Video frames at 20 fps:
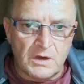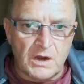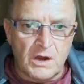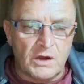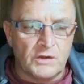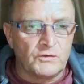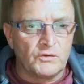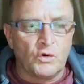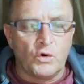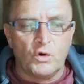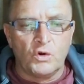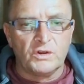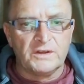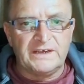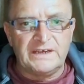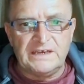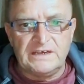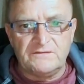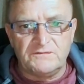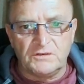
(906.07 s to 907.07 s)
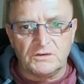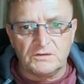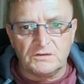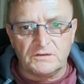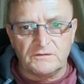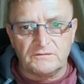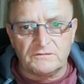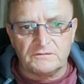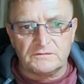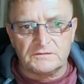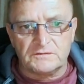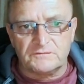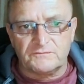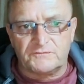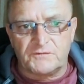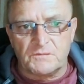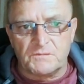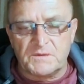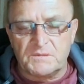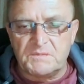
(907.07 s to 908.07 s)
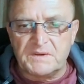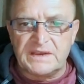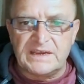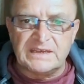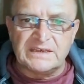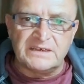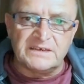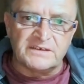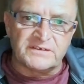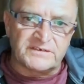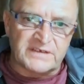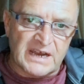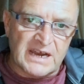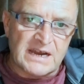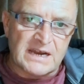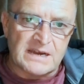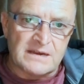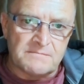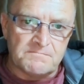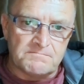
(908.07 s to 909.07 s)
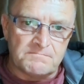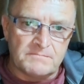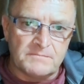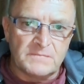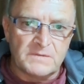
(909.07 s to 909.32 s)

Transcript: and all evil from the beginning of time